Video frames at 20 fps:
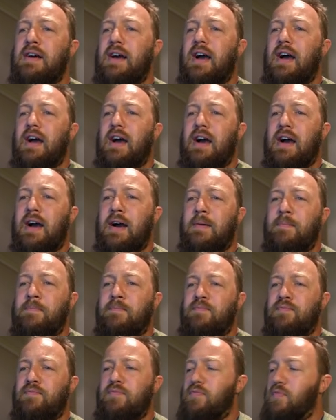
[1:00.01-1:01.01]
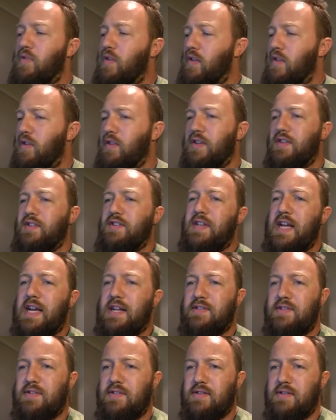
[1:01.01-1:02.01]
The
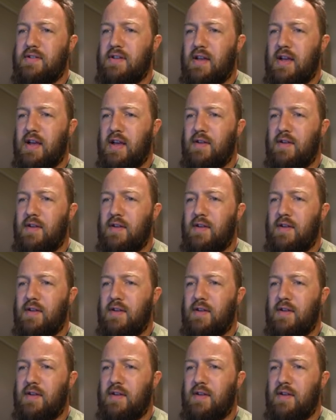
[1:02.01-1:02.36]
stats